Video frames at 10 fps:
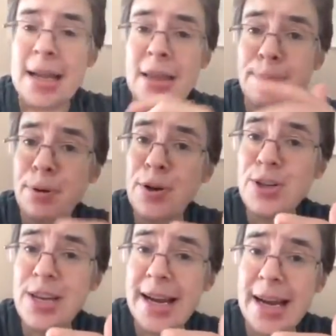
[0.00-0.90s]
The
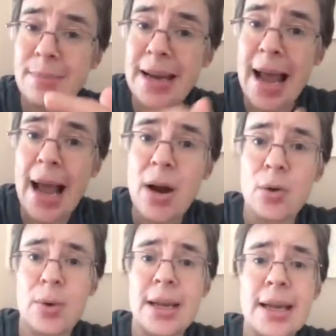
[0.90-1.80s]
person I am
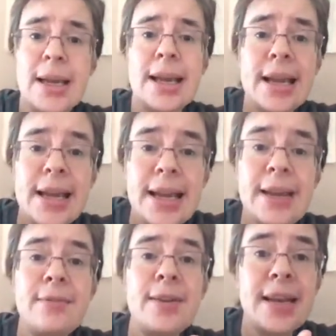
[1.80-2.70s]
now,
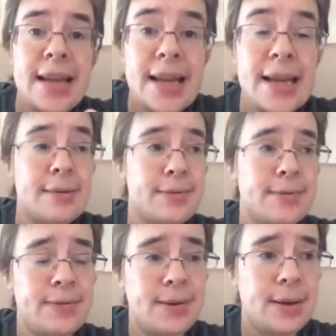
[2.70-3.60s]
even if